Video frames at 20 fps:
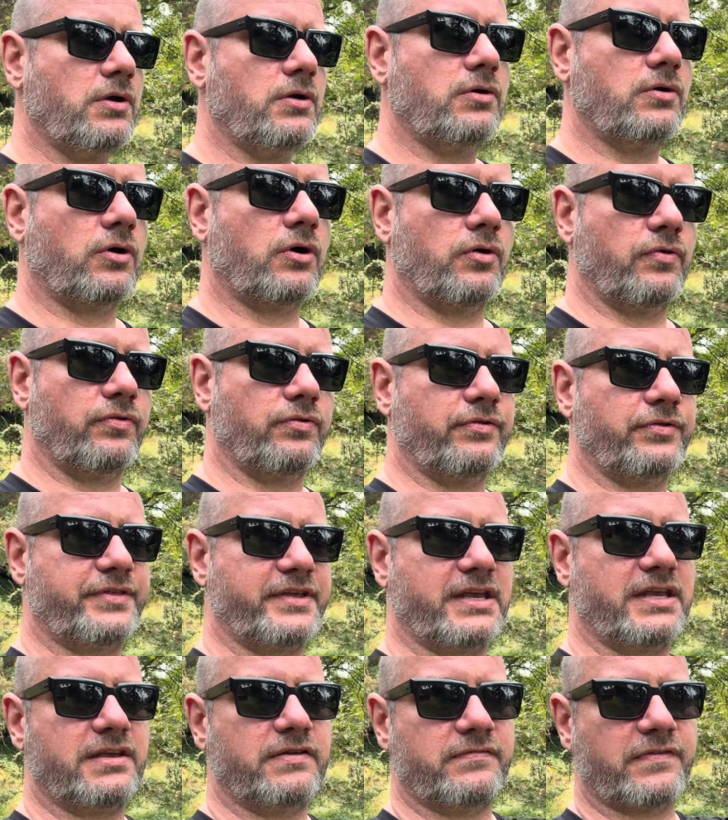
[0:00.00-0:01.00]
on
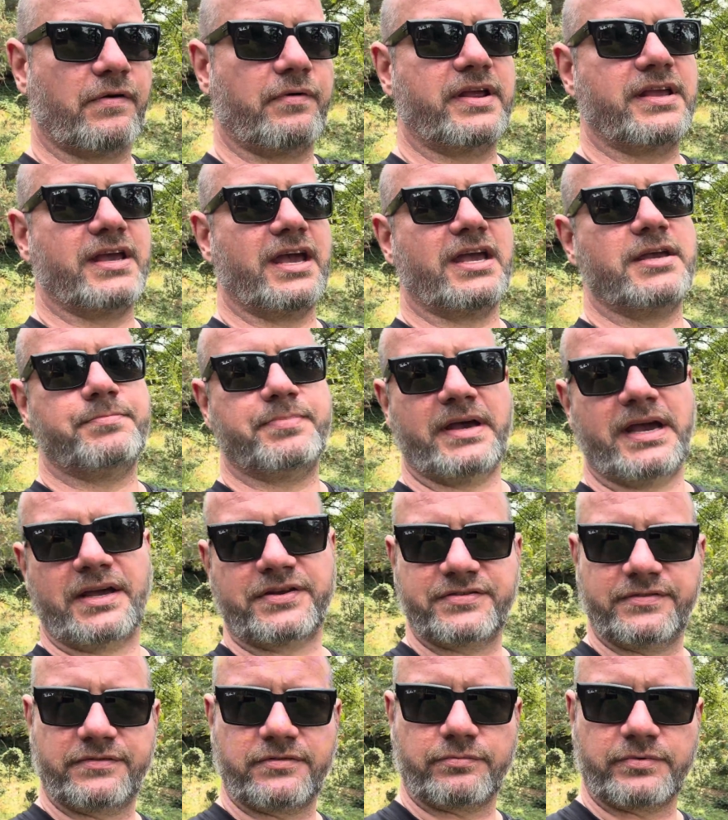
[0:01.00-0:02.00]
the very apex
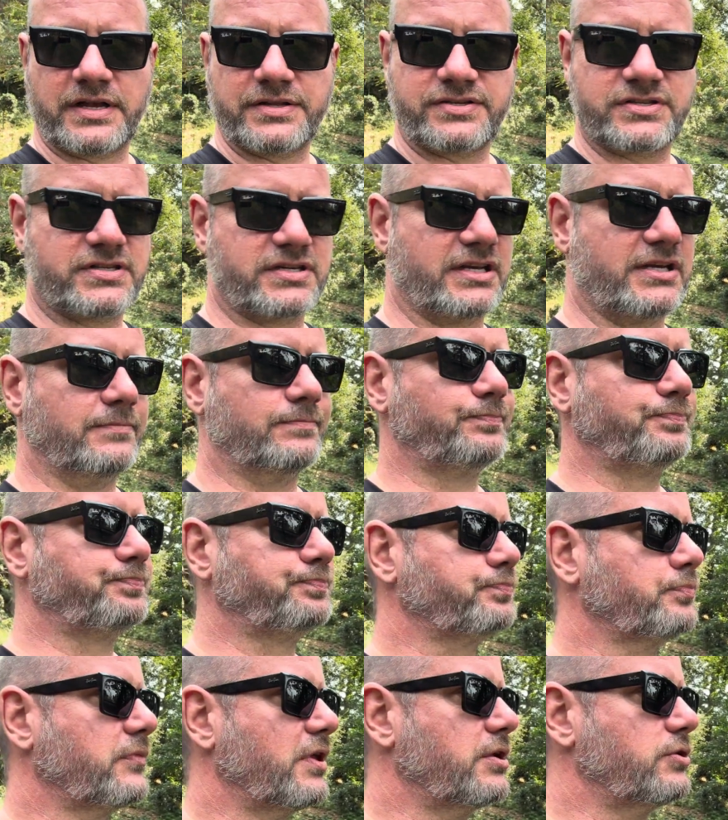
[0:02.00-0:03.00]
of the Red Sea
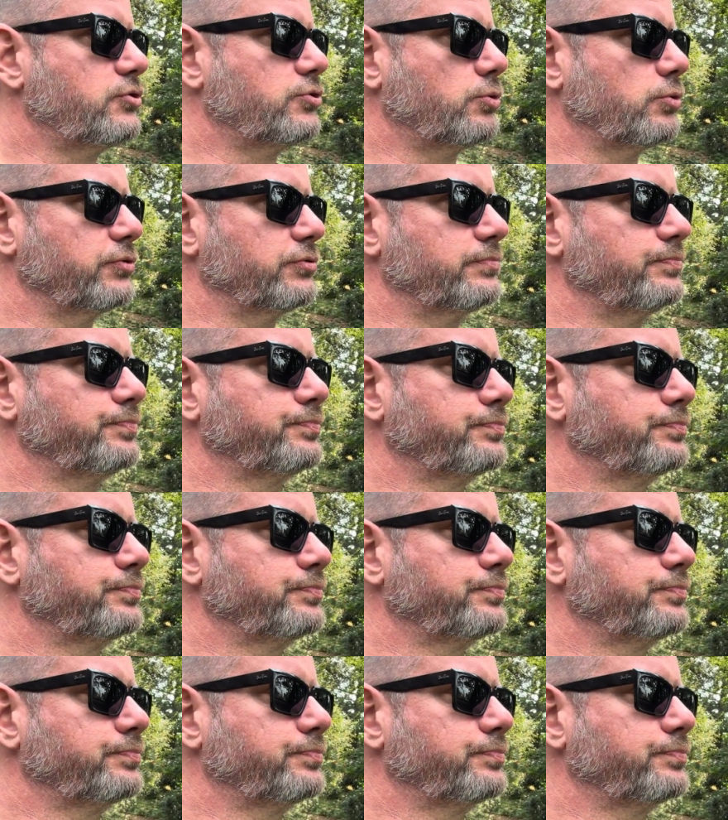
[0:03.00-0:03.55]
in Jordan.